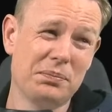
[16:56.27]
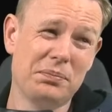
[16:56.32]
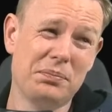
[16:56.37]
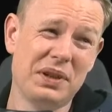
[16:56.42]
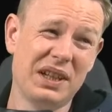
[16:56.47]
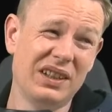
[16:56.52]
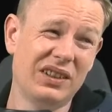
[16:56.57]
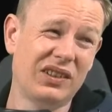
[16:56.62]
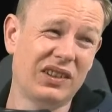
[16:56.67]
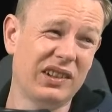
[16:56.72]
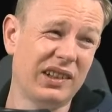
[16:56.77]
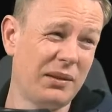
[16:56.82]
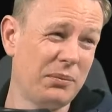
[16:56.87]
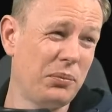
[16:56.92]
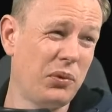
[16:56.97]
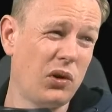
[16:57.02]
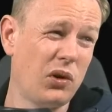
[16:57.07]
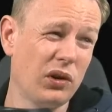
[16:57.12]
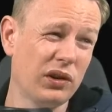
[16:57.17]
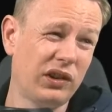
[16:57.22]
pieces and
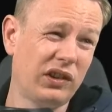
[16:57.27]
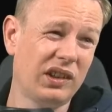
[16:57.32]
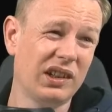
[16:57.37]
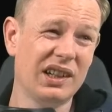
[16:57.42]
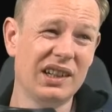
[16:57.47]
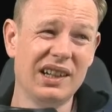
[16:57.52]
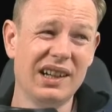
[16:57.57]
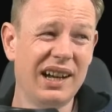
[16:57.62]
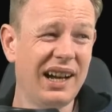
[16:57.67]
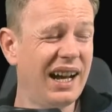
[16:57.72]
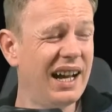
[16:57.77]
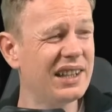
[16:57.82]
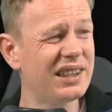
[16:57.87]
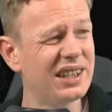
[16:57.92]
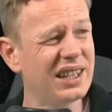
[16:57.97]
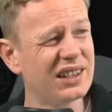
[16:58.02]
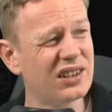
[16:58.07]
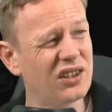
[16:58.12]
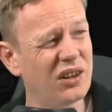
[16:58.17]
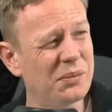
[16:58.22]
pawns aren't
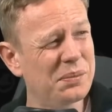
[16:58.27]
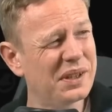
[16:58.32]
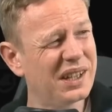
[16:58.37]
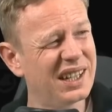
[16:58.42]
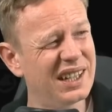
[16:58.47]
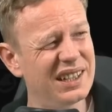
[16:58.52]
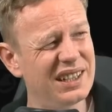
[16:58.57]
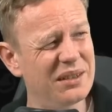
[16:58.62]
that complicated.